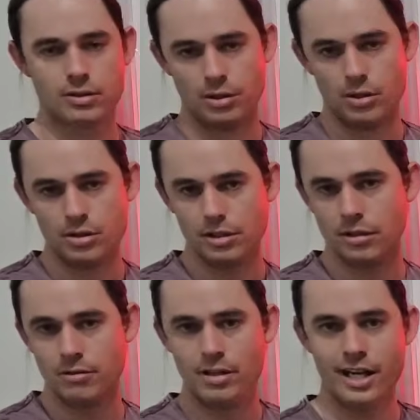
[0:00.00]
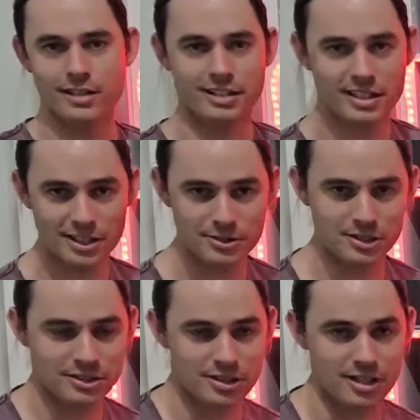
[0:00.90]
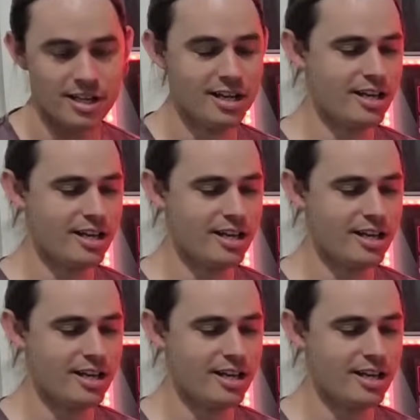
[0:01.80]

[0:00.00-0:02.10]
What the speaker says: cruising all around the countryside,